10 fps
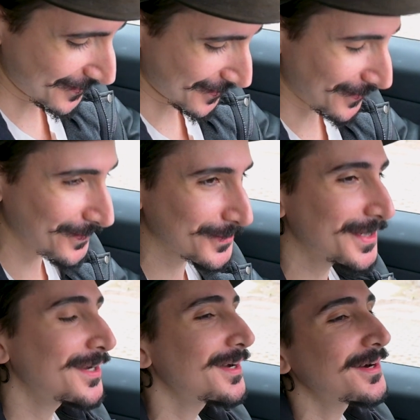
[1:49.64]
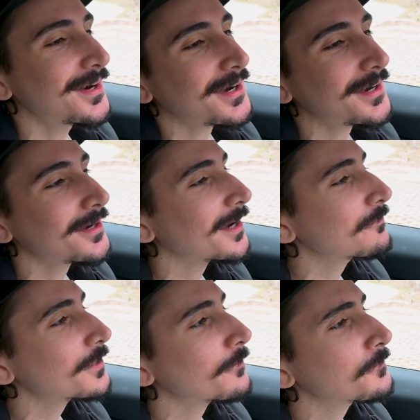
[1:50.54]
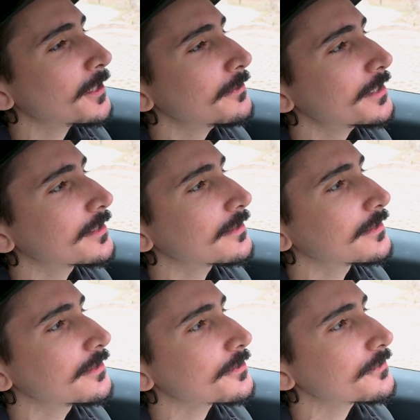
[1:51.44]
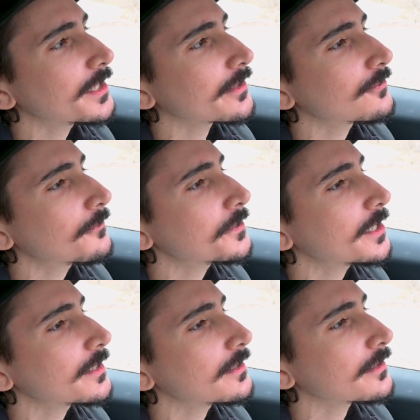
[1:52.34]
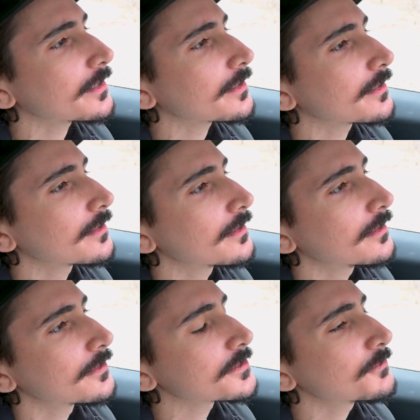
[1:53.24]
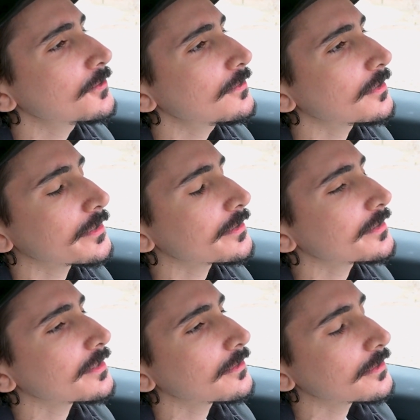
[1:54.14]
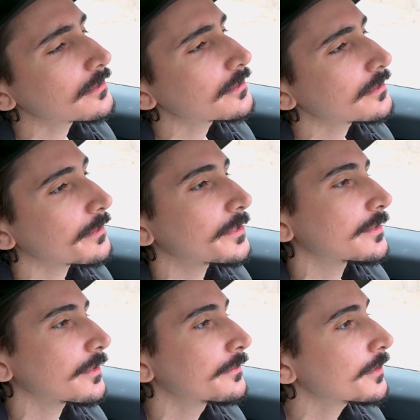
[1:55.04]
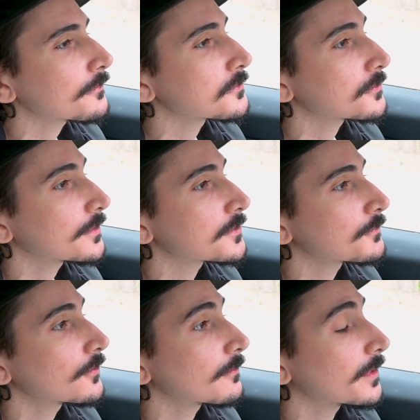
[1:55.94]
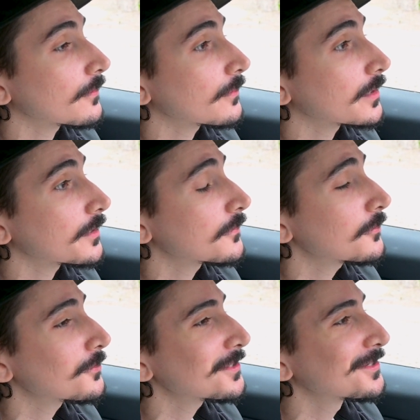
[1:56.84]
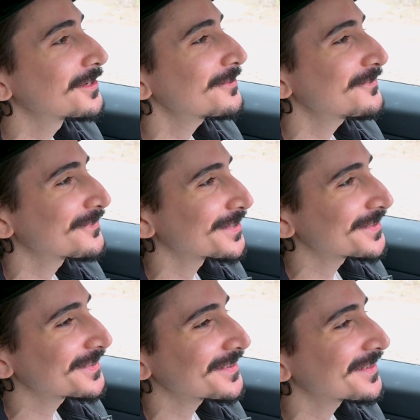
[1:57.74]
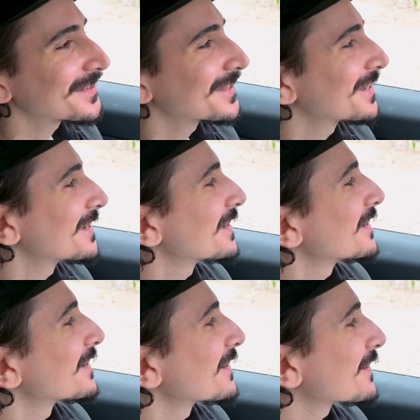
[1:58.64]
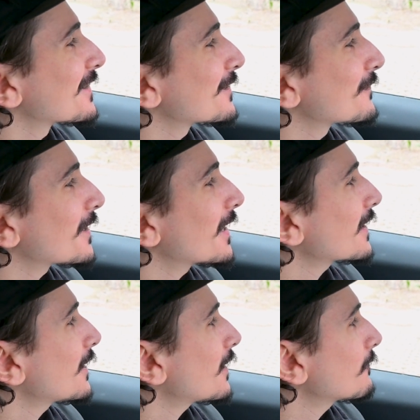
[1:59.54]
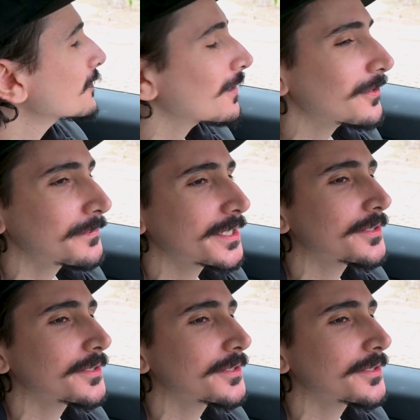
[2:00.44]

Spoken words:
get into it. I'm probably there won't be any like smooth. No, I mean nothing's really smooth about what I do here. But I want to make